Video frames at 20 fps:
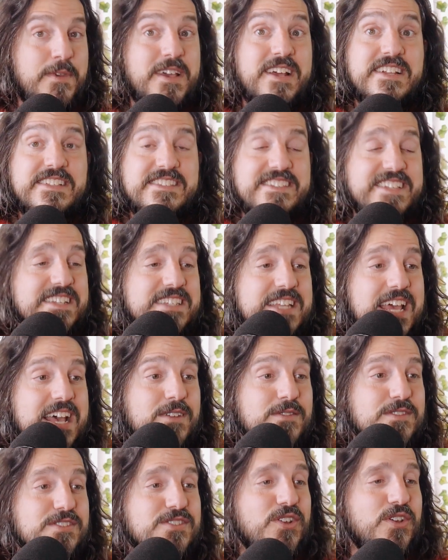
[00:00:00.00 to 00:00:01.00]
you got to sit
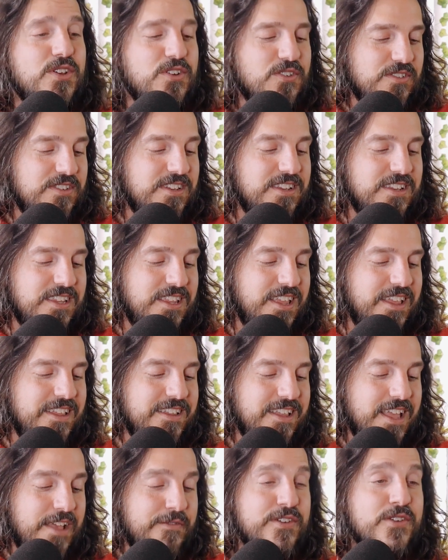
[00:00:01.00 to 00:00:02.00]
down. So
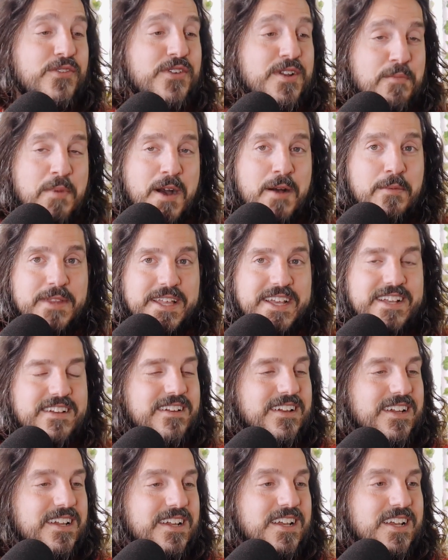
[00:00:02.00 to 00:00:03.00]
if you're in a public
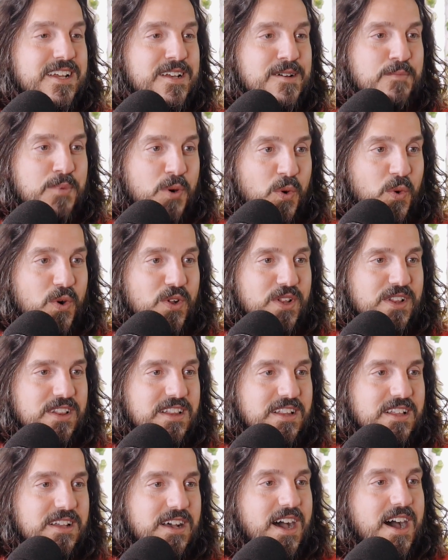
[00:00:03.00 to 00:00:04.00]

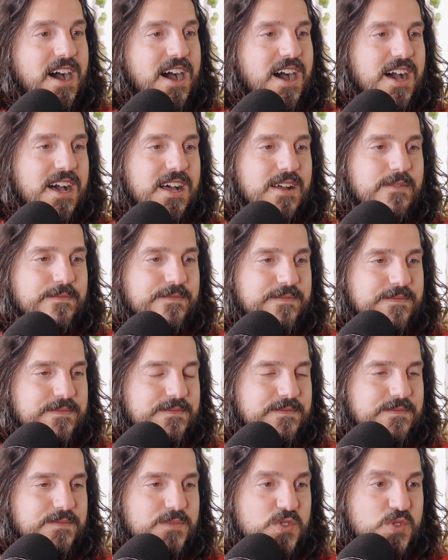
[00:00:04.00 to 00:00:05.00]
pool,
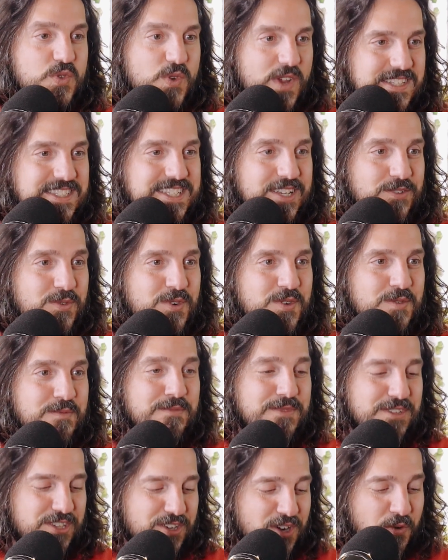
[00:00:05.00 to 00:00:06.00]
dressing
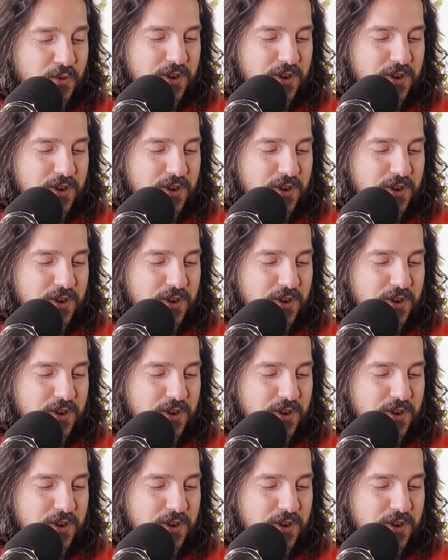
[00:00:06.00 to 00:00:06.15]
room, you don't